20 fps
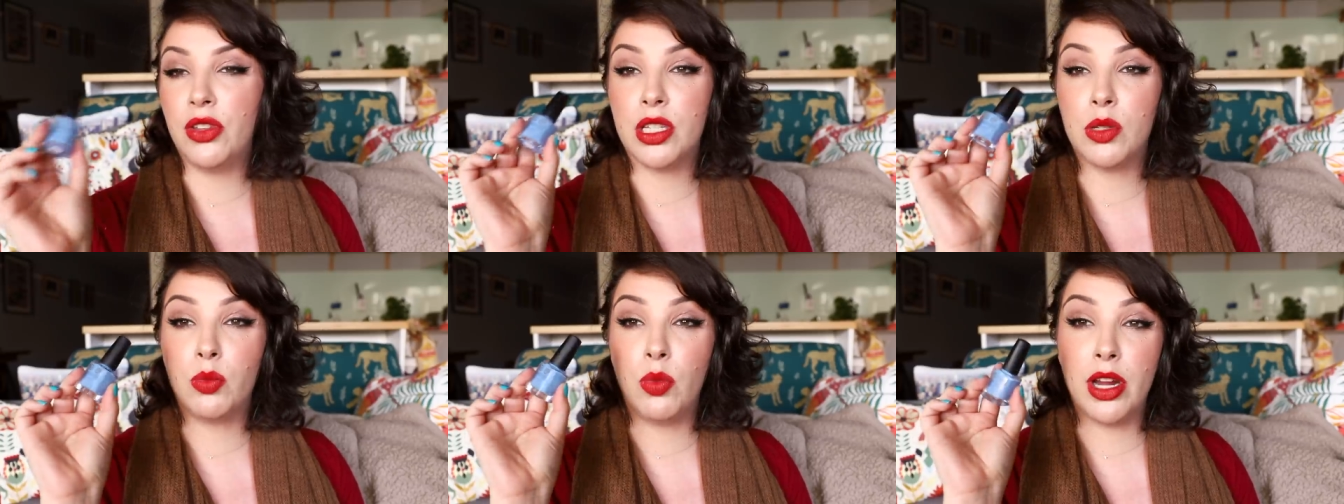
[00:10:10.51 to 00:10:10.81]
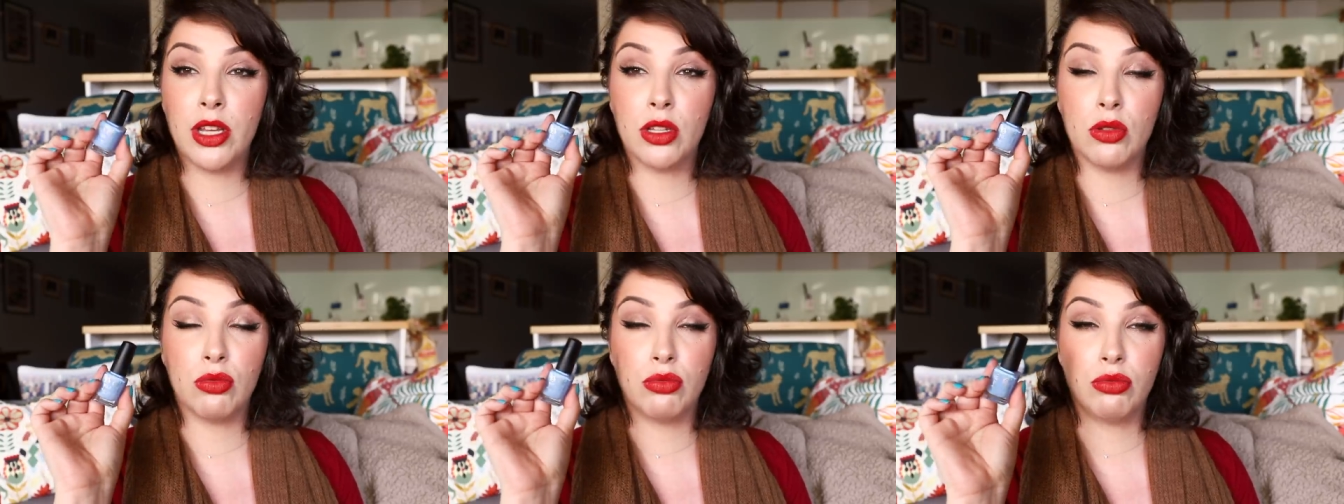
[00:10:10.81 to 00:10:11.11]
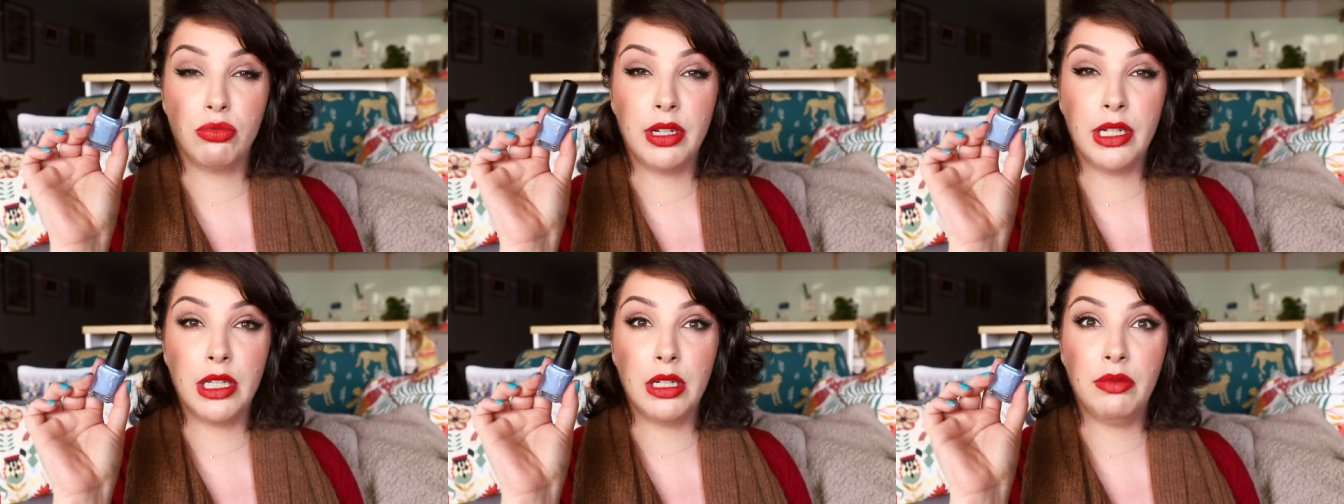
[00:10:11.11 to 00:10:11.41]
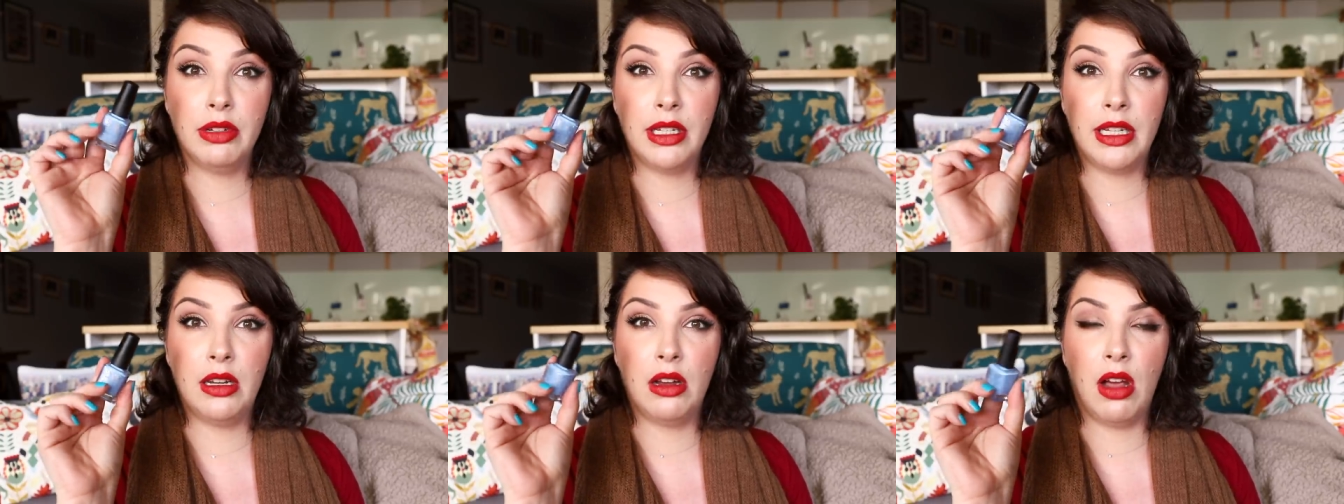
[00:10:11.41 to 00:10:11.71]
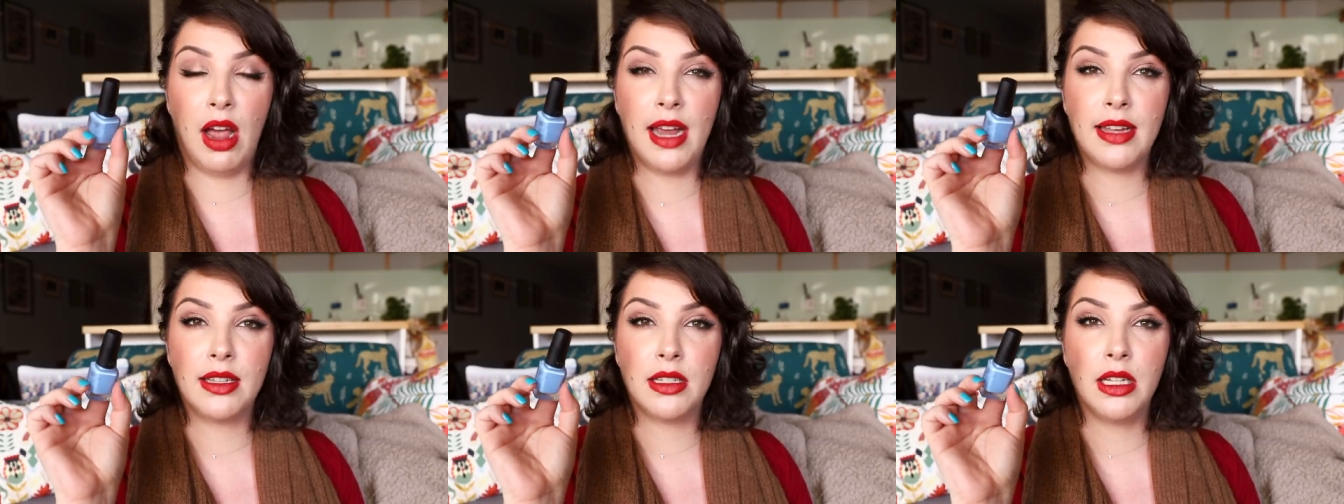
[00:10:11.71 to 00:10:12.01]
This wears really, really
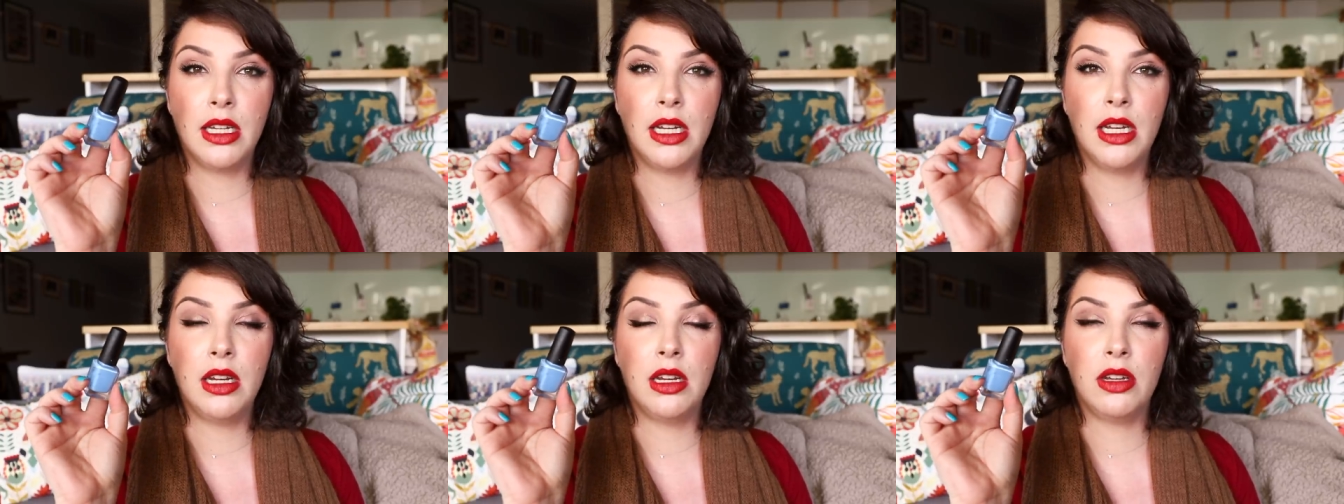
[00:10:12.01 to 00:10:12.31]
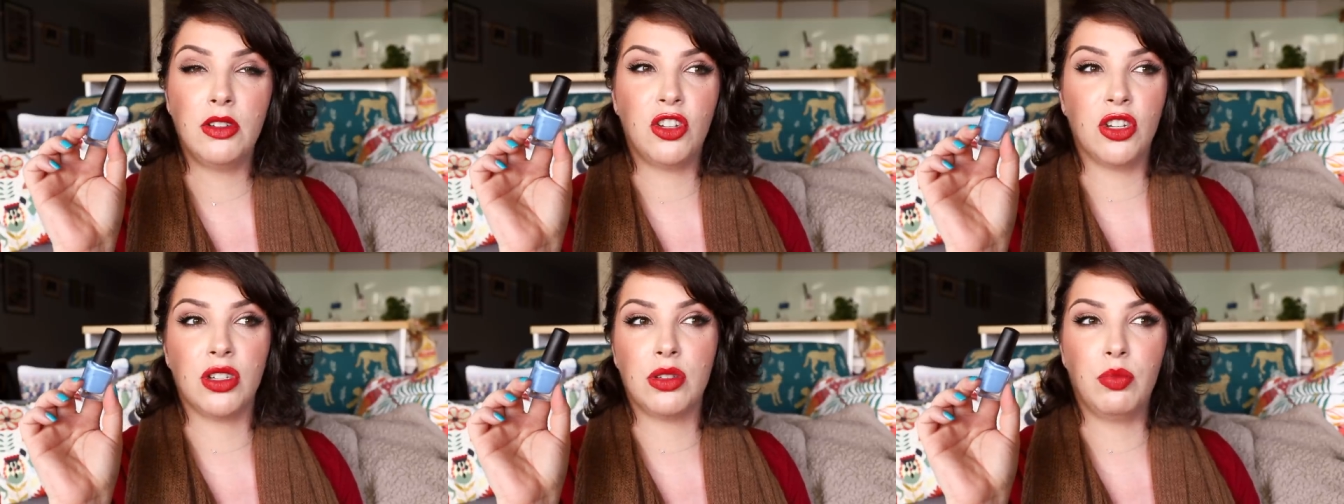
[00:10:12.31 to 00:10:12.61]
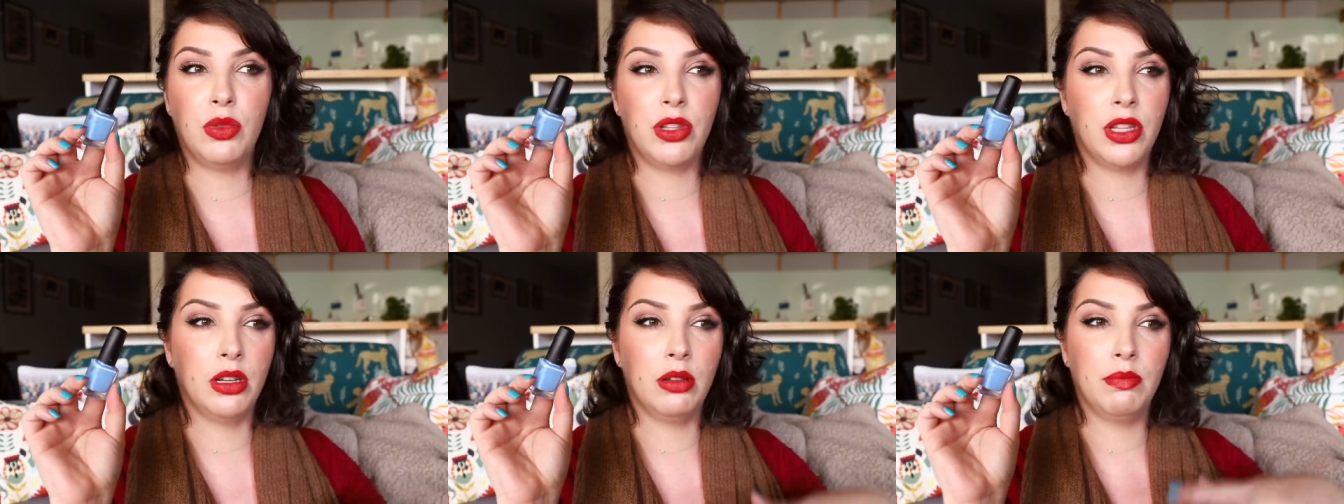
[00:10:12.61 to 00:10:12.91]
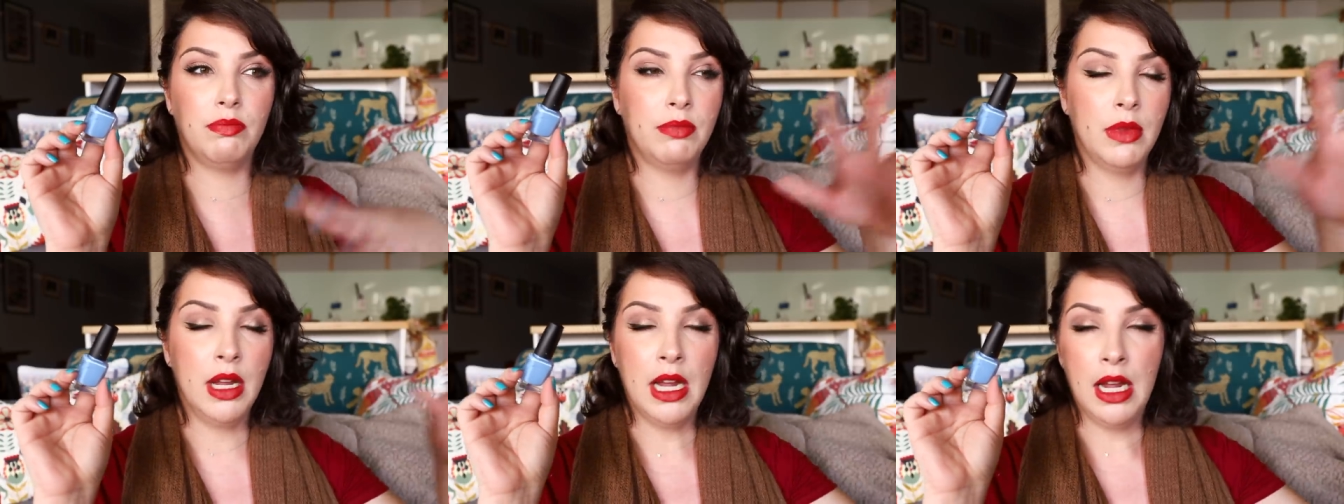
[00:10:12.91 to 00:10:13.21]
nicely just with a